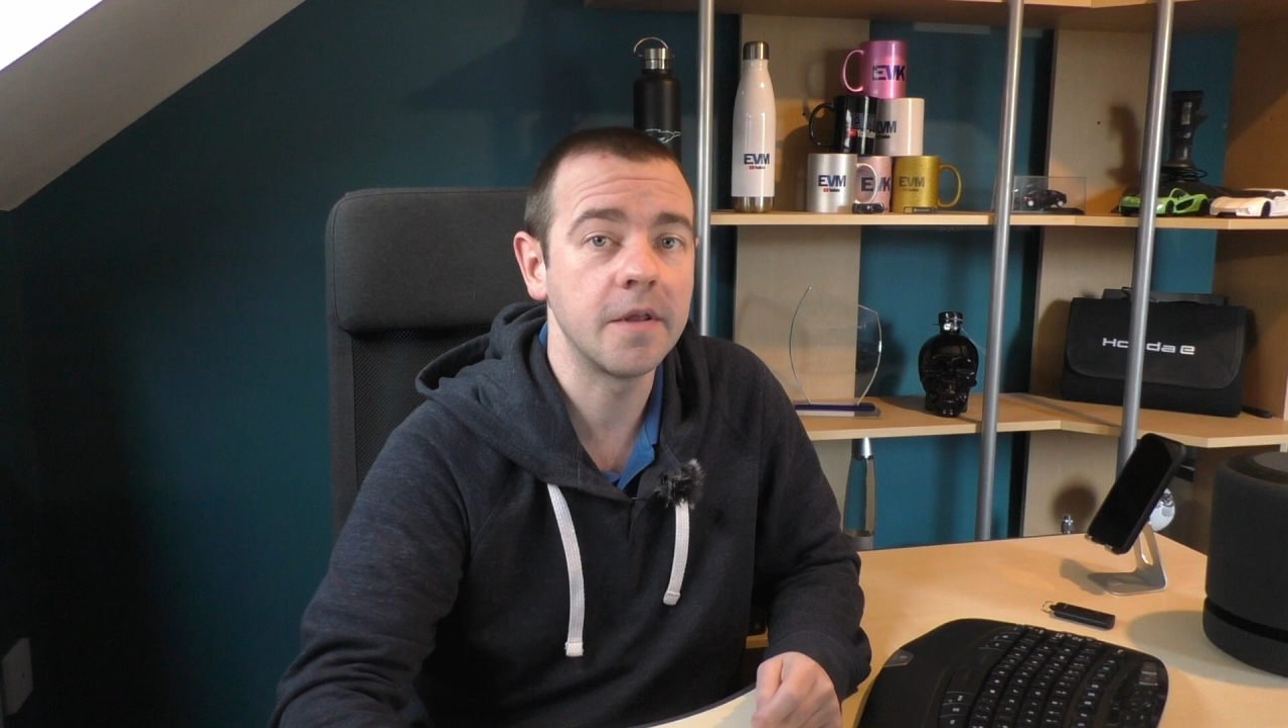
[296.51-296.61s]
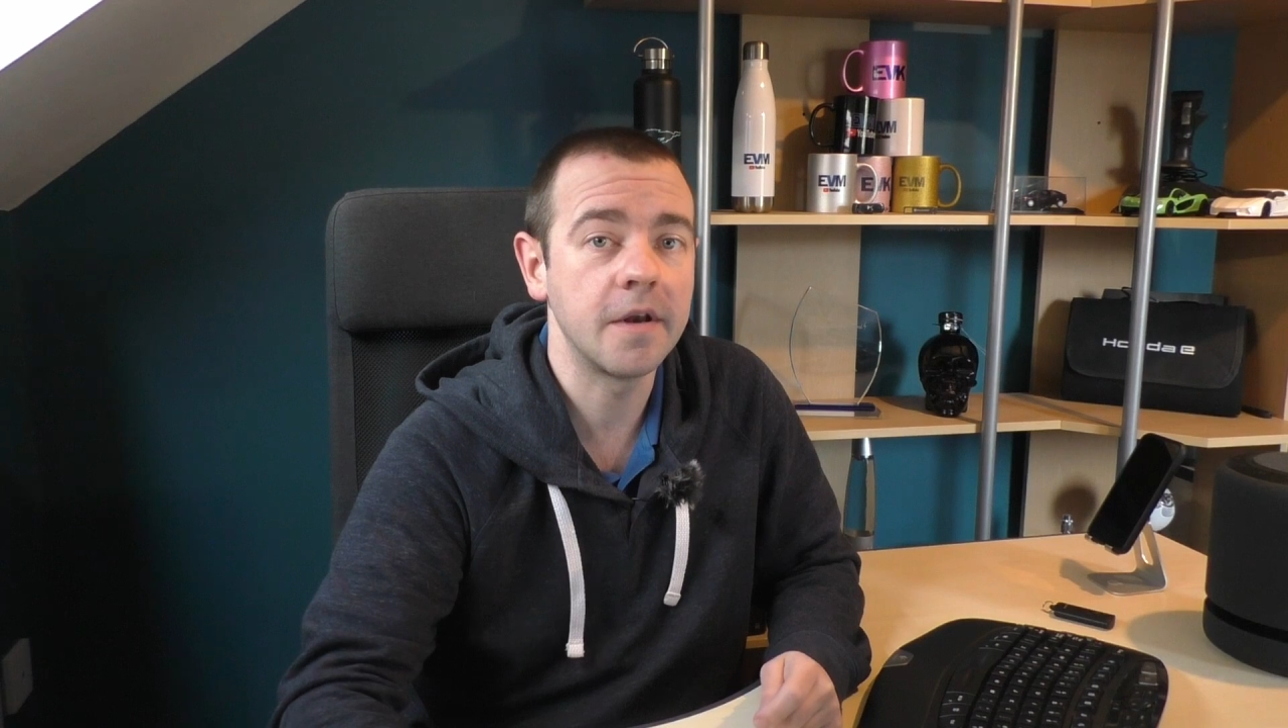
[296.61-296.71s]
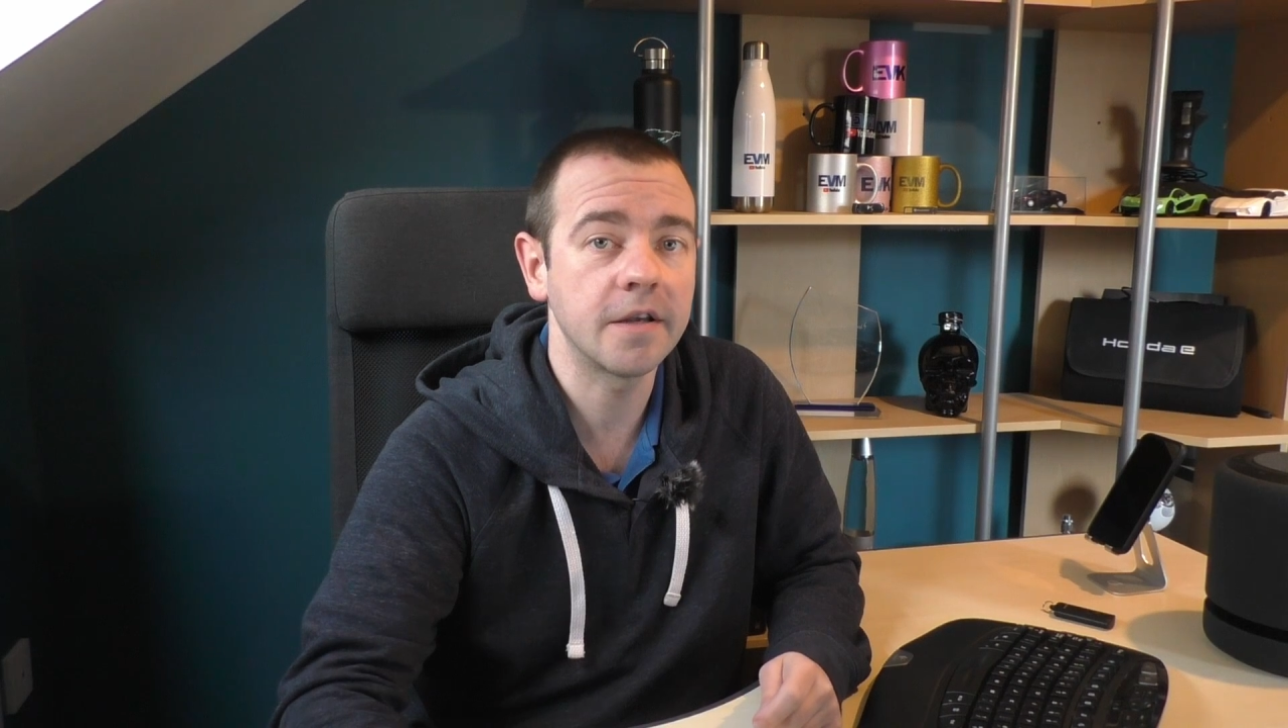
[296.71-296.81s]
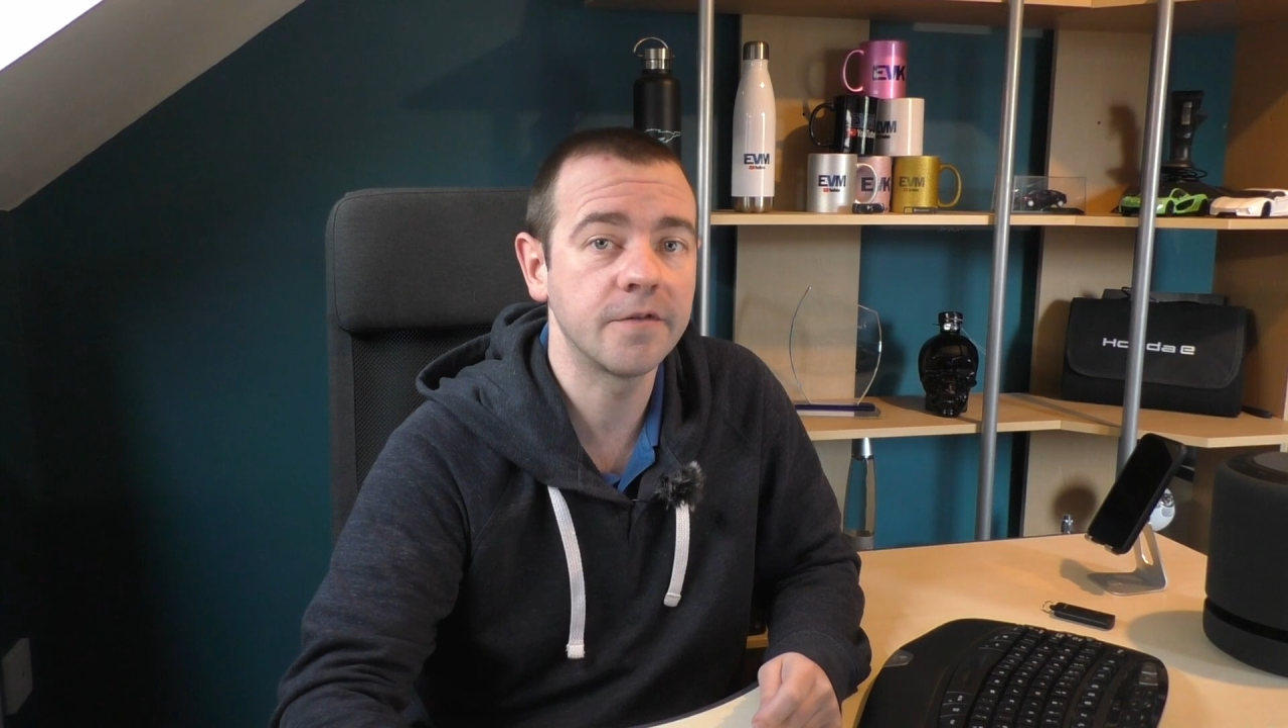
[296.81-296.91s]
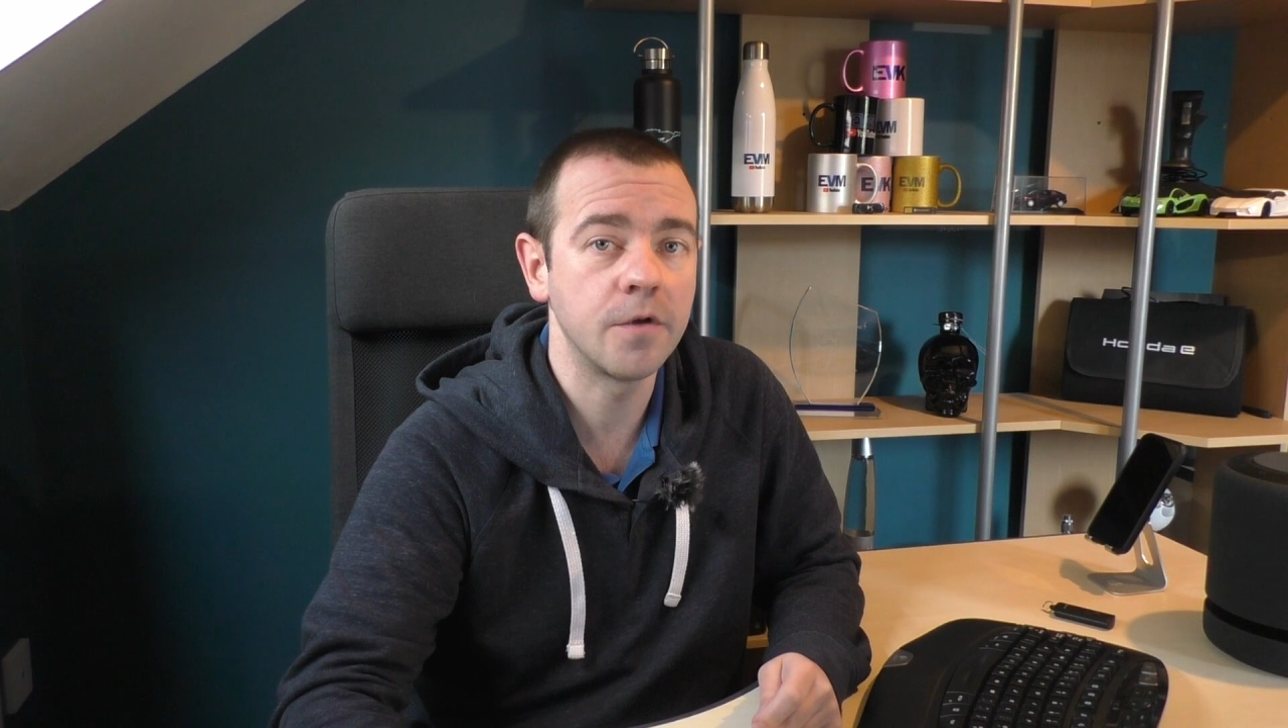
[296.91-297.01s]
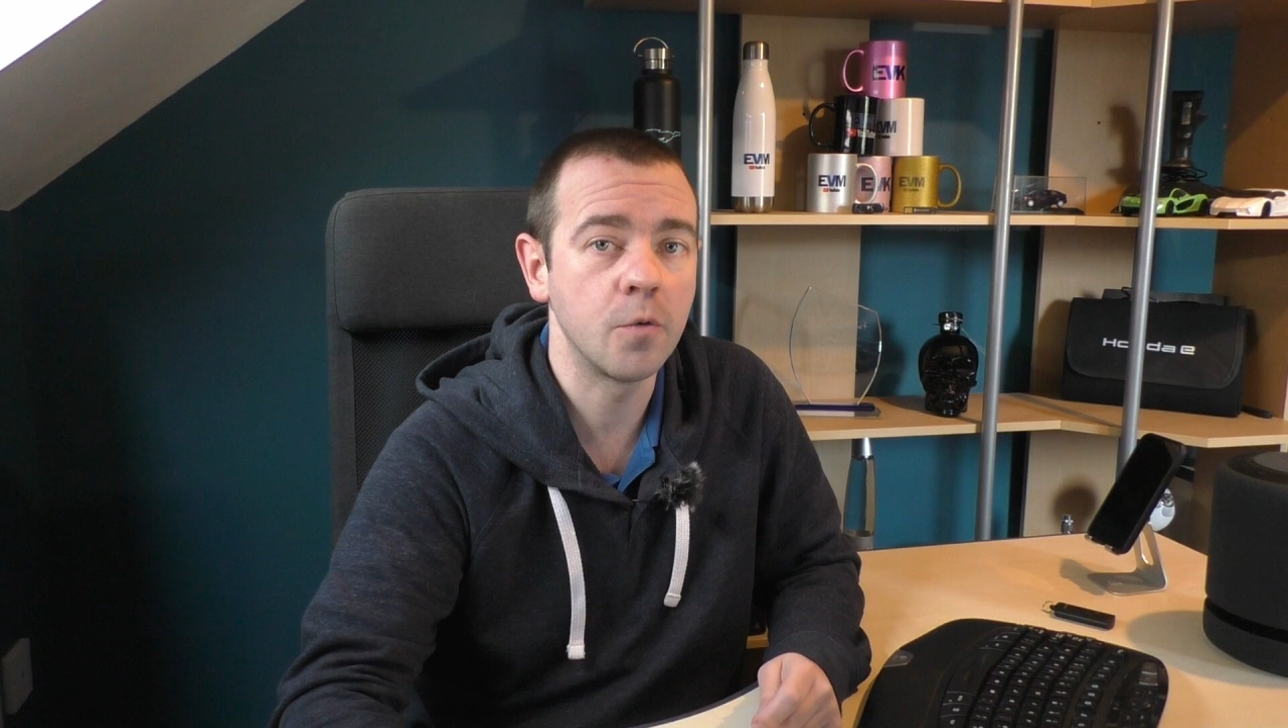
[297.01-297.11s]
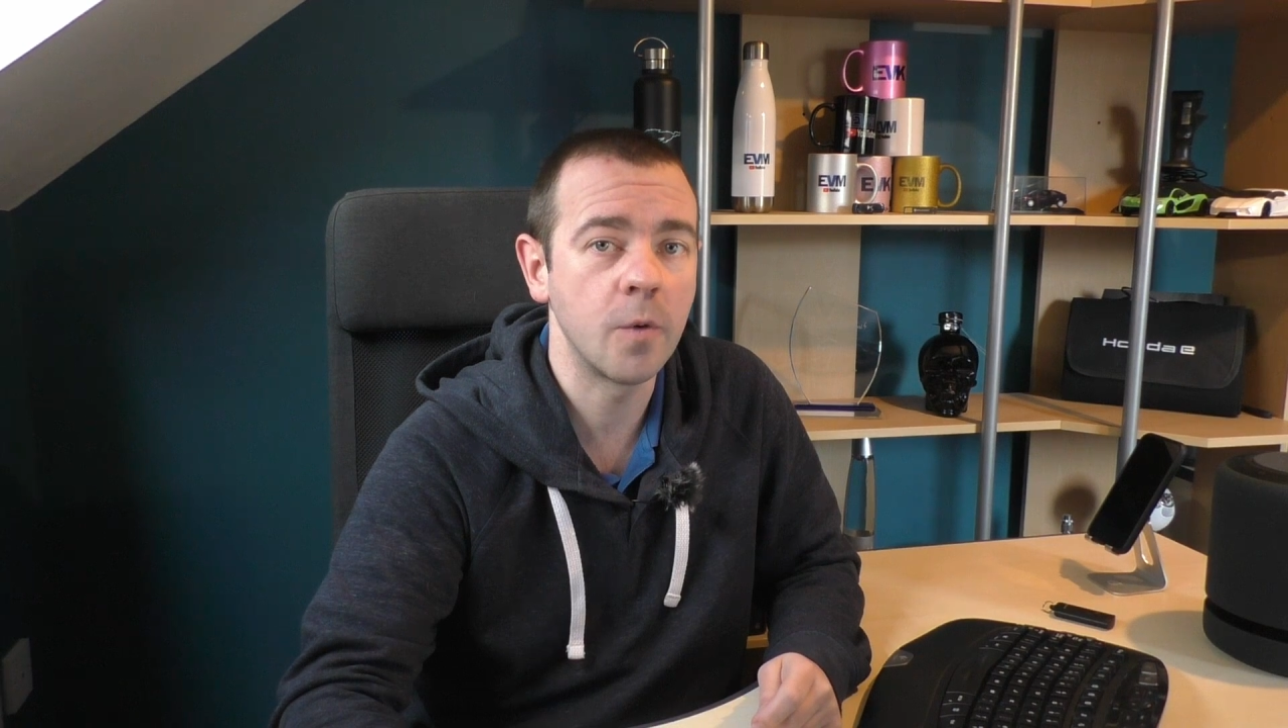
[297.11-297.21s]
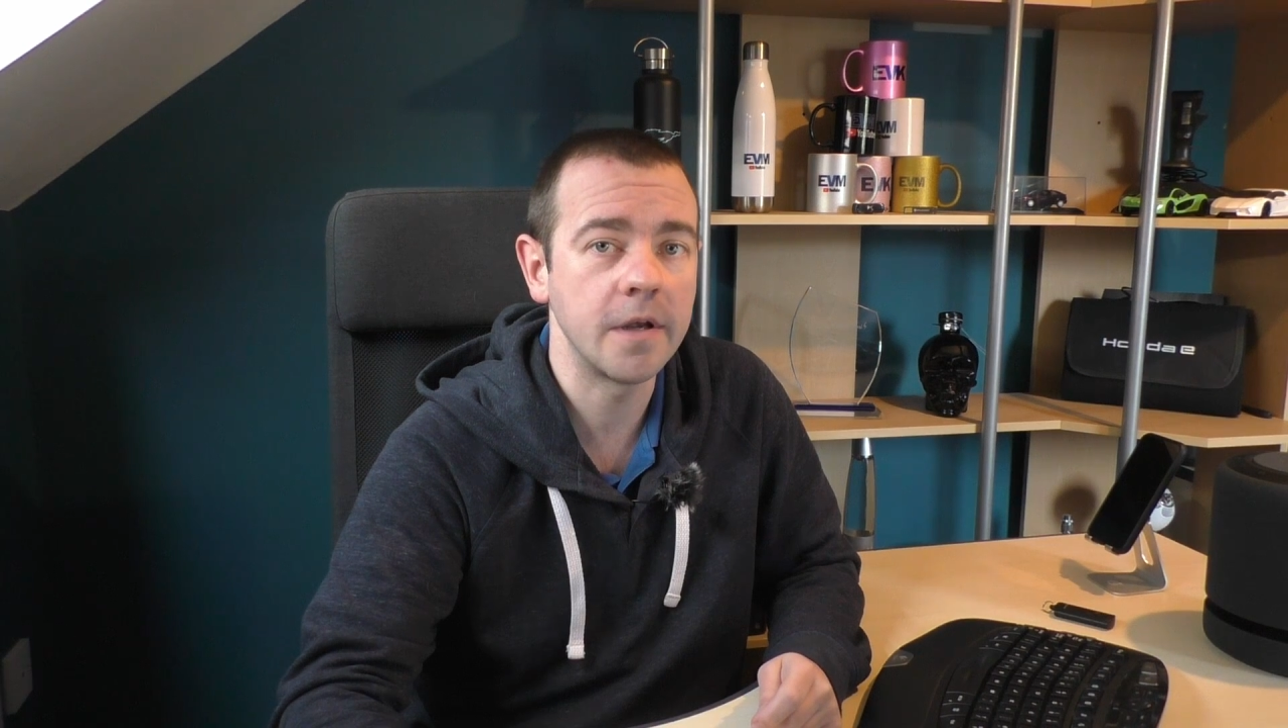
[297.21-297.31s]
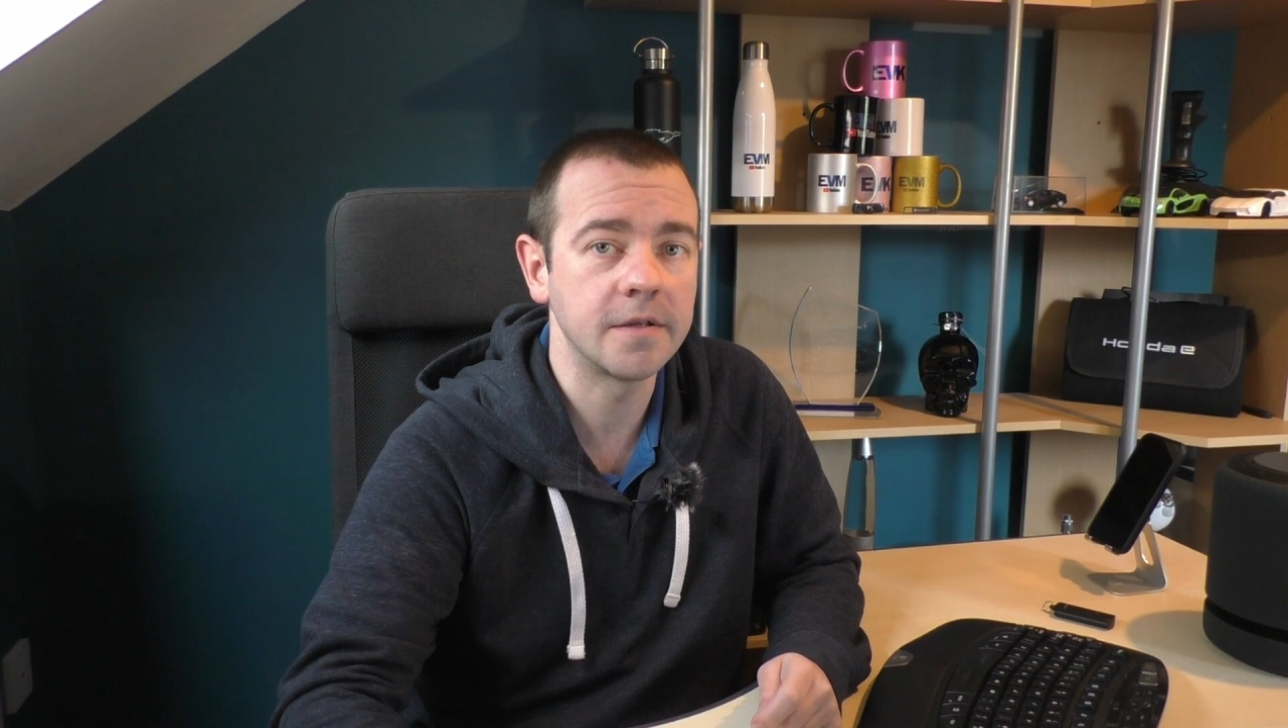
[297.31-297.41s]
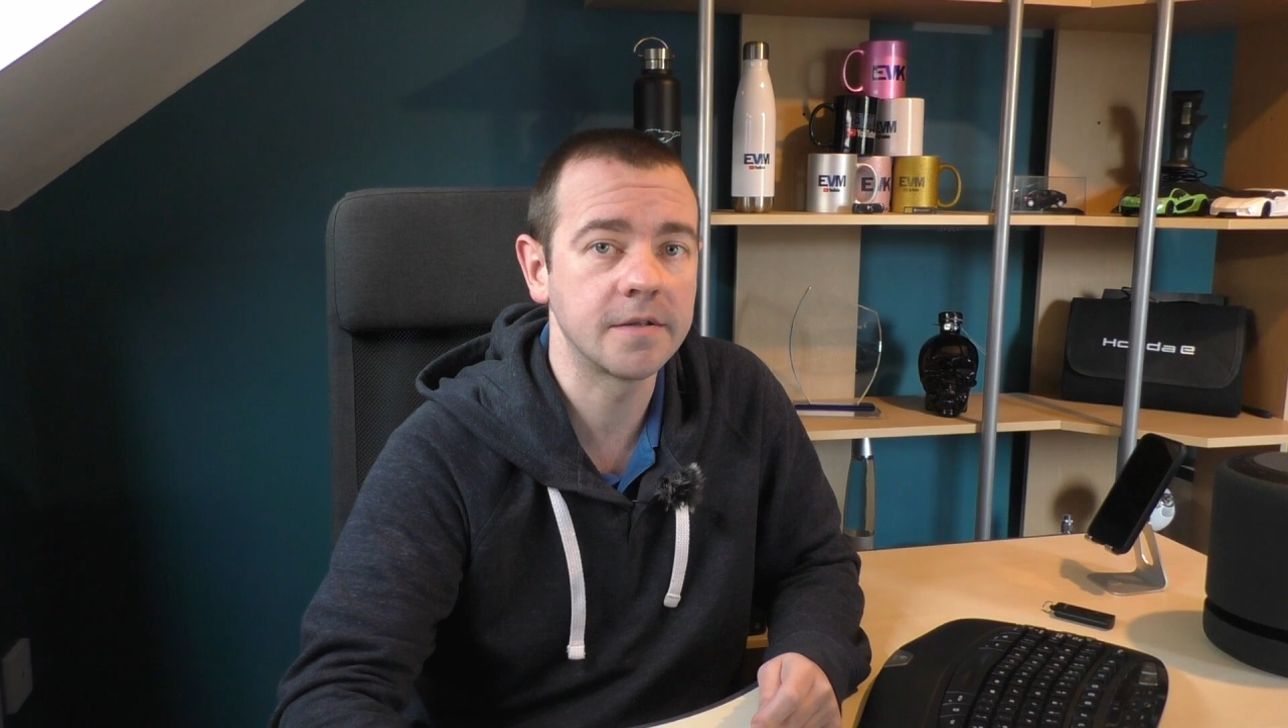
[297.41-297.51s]
in the next few
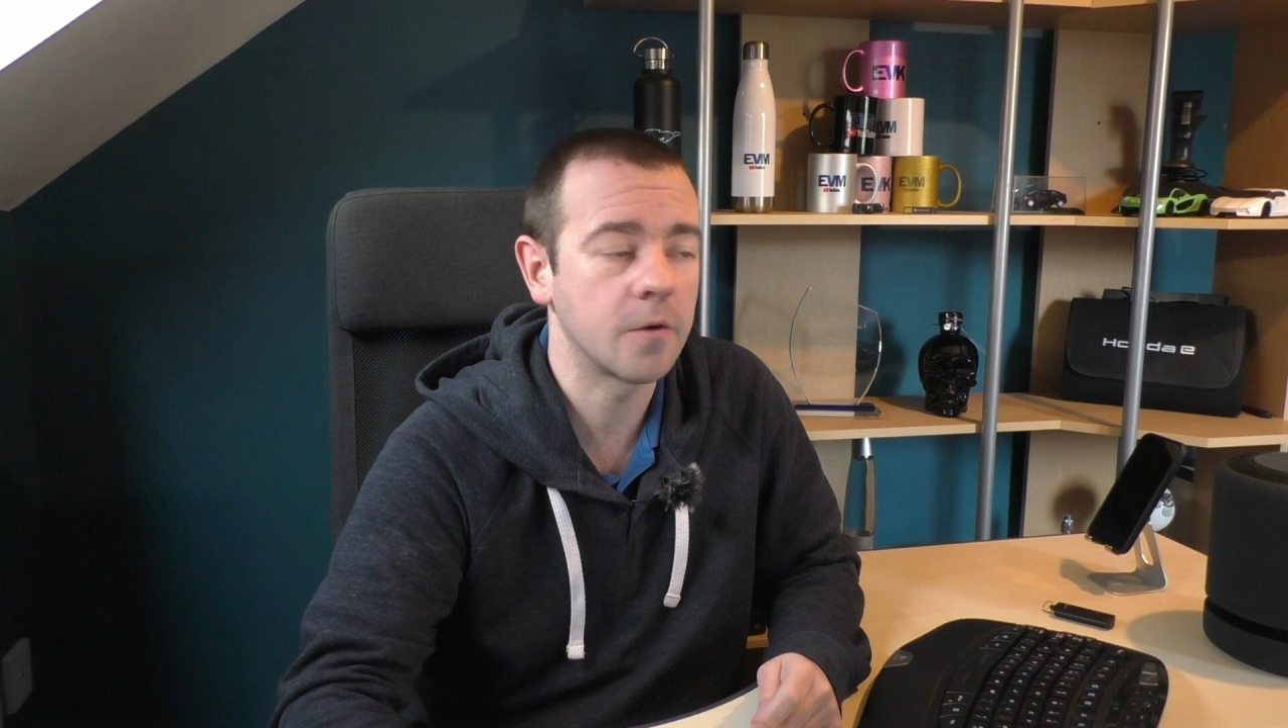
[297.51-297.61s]
weeks.